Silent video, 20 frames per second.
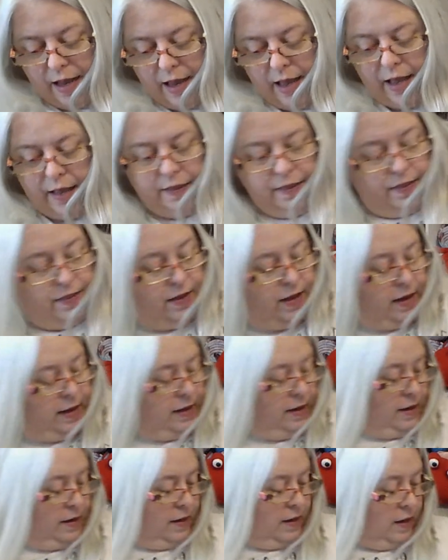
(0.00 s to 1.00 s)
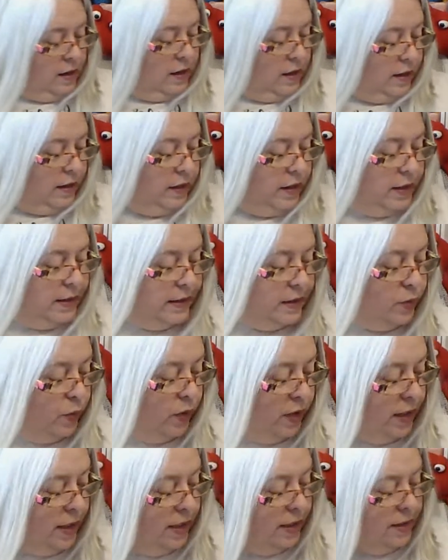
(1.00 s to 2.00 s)
And then this
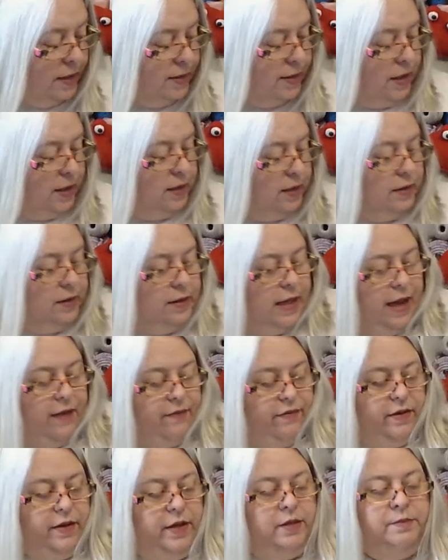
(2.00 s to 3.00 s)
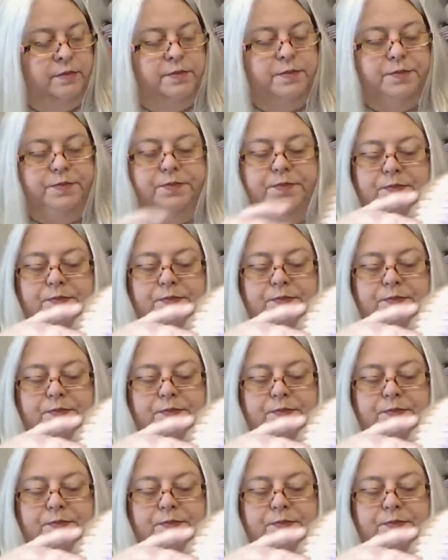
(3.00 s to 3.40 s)
one is 11.